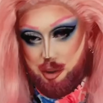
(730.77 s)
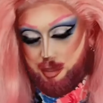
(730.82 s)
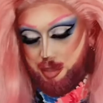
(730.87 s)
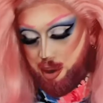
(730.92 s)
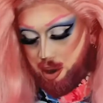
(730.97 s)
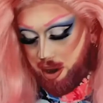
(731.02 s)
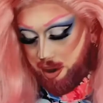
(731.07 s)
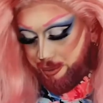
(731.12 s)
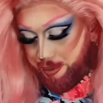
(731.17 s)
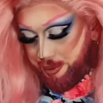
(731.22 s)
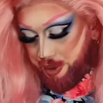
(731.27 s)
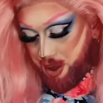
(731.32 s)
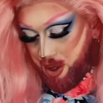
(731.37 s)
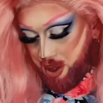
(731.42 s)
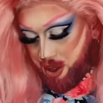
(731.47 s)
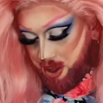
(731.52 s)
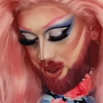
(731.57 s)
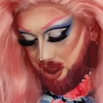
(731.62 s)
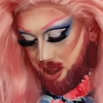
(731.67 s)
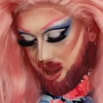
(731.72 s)

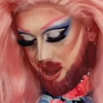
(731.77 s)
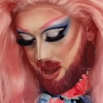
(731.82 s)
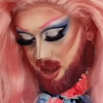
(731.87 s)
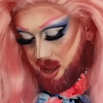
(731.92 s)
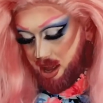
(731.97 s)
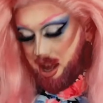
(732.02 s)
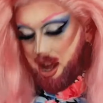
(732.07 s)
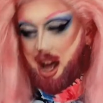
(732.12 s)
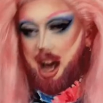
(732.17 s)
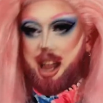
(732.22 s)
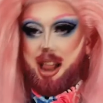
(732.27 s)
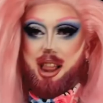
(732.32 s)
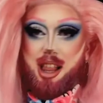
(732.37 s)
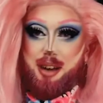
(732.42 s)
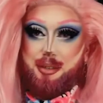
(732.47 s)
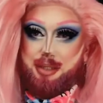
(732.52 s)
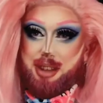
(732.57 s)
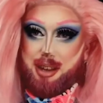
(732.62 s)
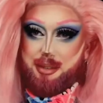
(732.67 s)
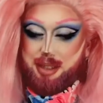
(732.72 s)
beautiful. I
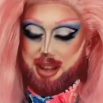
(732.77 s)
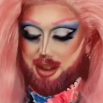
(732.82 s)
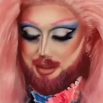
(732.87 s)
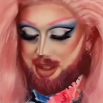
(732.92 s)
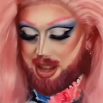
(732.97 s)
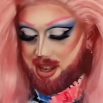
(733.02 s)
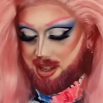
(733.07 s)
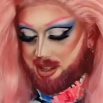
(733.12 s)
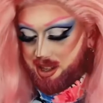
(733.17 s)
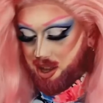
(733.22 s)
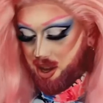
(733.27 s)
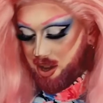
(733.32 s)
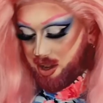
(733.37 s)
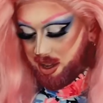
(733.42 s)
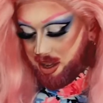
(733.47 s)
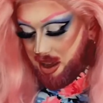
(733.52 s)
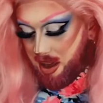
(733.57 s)
love, love, love this look.